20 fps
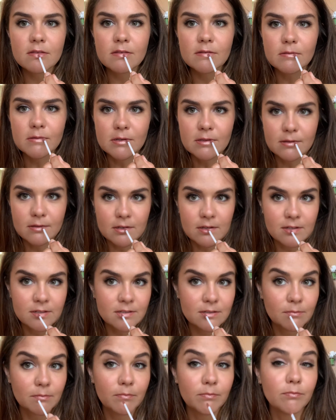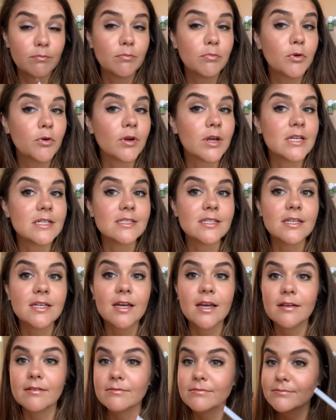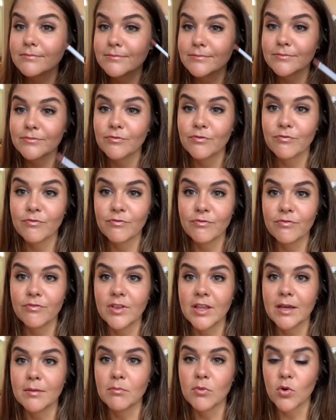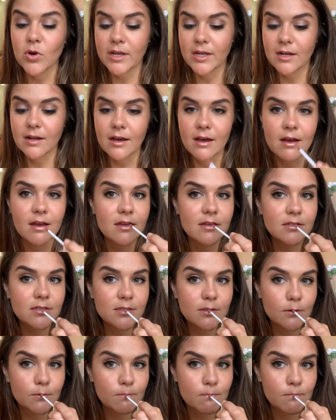with these crazy flamboyant eyes,